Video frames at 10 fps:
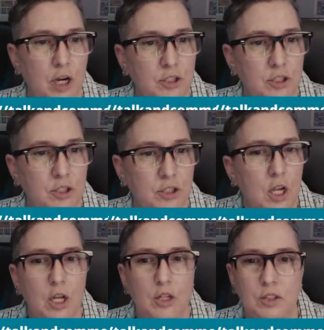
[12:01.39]
So
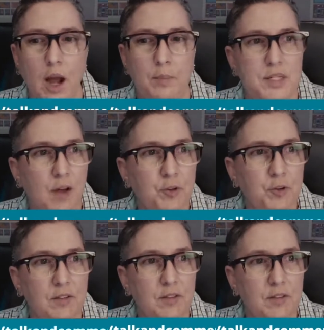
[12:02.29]
I'm definitely going to give
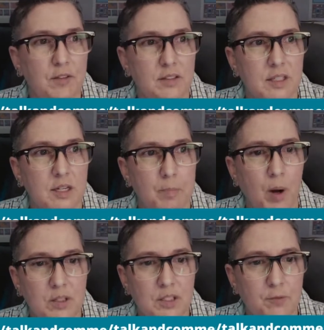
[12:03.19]
that as a
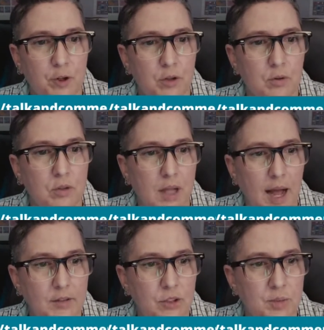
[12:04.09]
bonus tip for Google
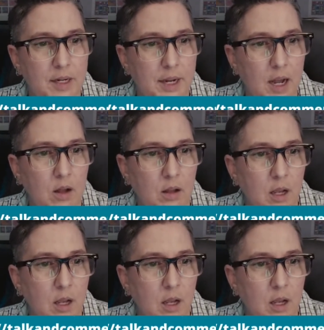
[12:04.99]
Classroom right now.